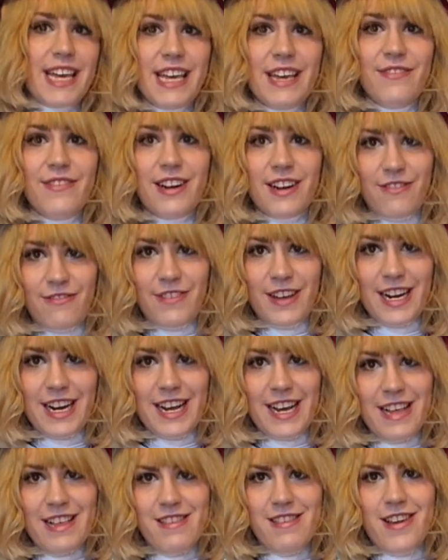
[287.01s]
even if it
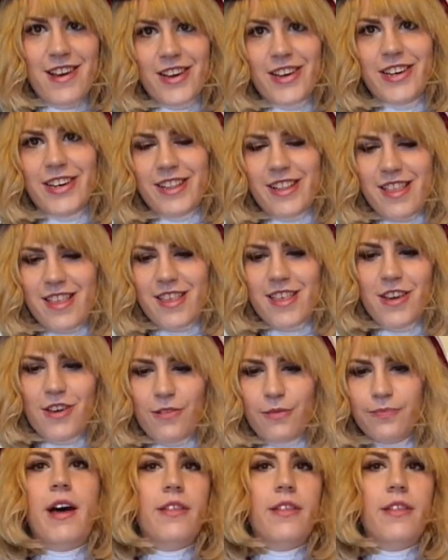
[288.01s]
is a good suit.